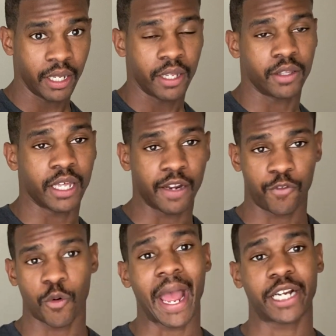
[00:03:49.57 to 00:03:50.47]
than if
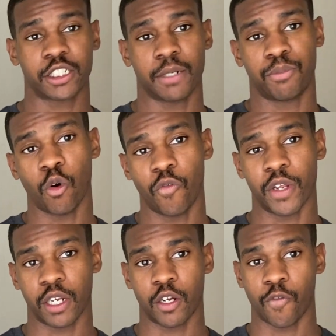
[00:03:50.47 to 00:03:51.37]
you're actually
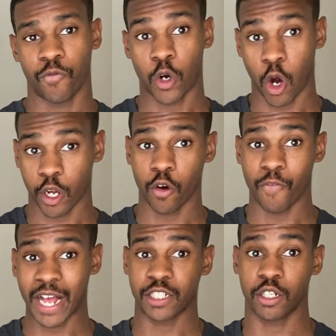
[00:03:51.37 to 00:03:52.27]
improving your
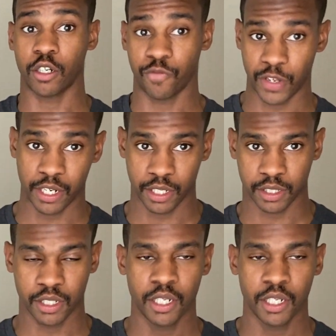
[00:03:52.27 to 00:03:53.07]
cardiovascular fitness.